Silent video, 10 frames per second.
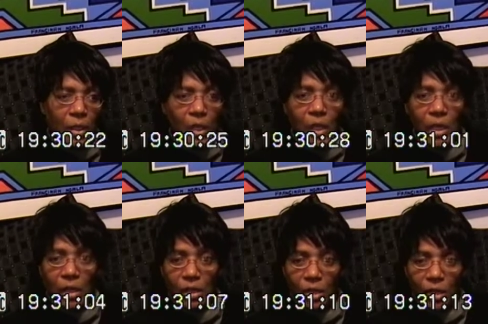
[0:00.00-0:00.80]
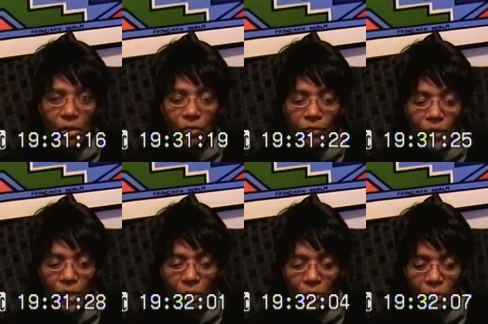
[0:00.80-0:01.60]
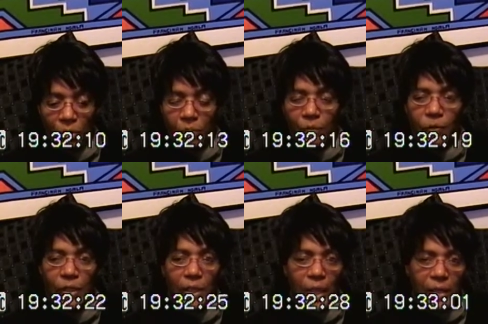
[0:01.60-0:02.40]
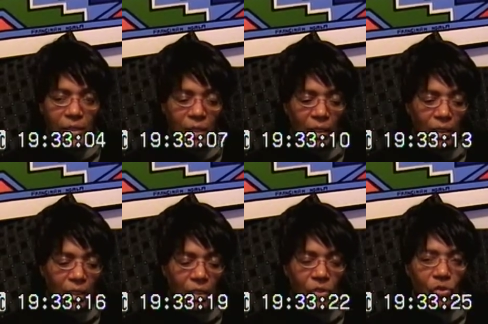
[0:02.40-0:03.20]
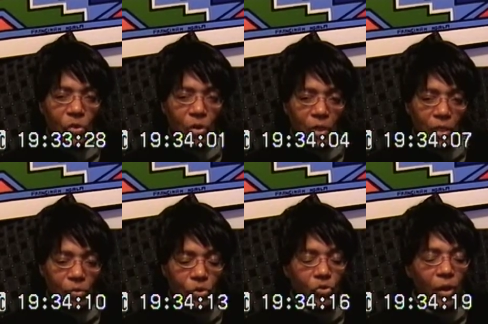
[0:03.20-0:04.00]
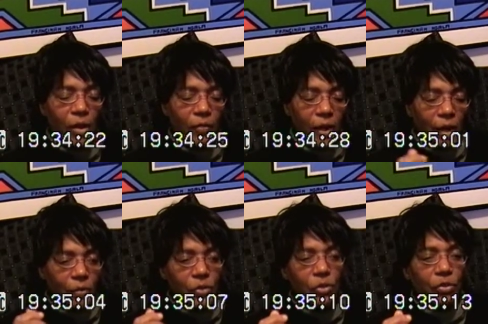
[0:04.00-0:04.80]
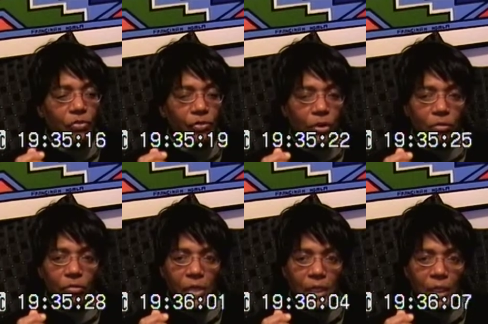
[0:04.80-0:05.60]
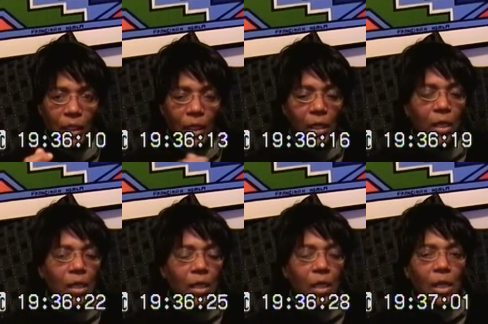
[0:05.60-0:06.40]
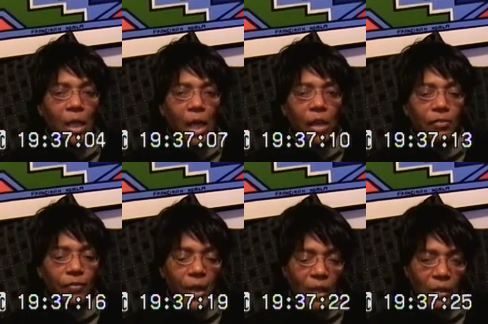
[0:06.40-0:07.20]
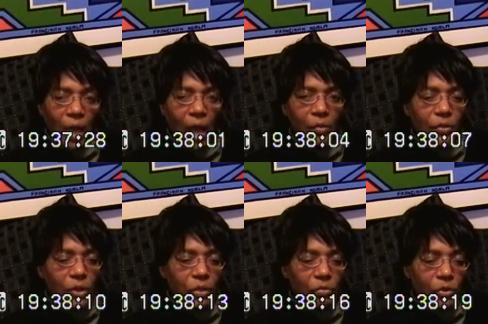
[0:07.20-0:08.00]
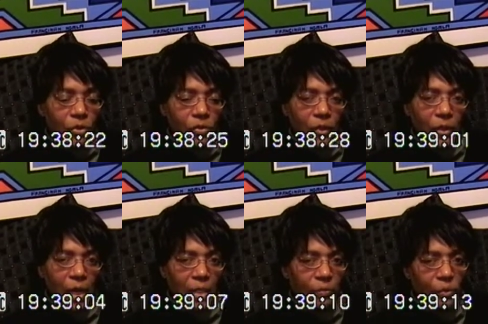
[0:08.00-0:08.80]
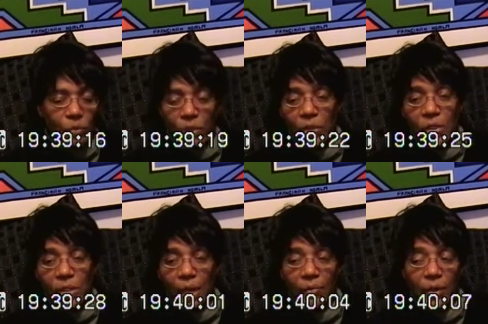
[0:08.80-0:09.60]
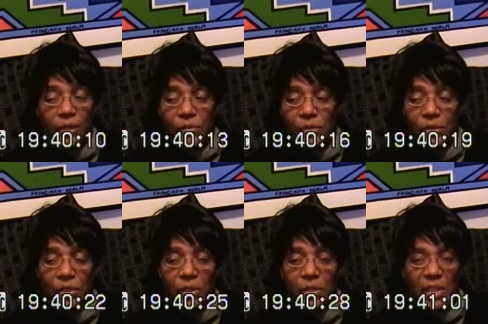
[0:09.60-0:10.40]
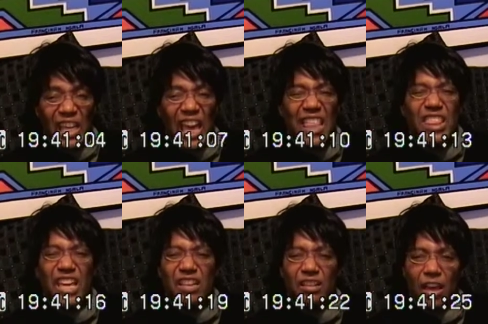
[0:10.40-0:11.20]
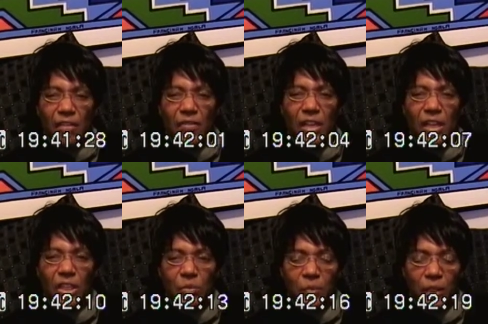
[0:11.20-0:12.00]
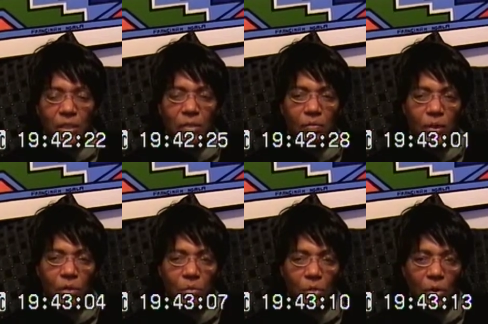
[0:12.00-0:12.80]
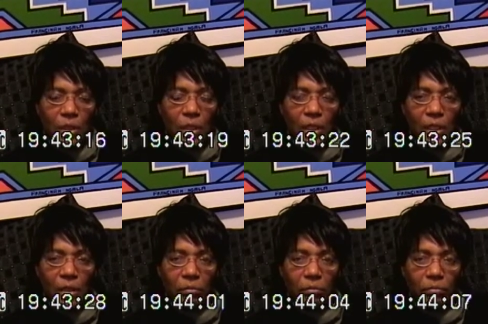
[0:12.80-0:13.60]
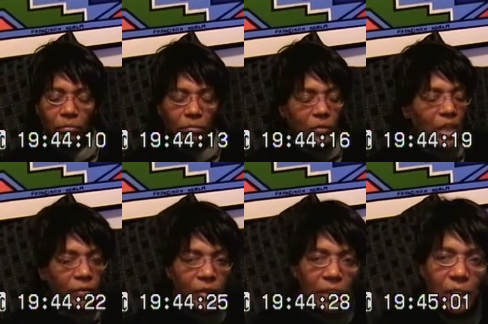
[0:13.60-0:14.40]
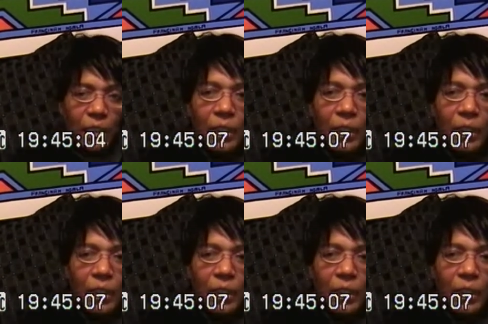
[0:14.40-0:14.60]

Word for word: in a near fatal automobile accident in his car. He was driving, I was in the front reading. In fact, I was at the Roosevelt Hospital, one of the top hospitals in the city, and they never expected me to walk again. Never did.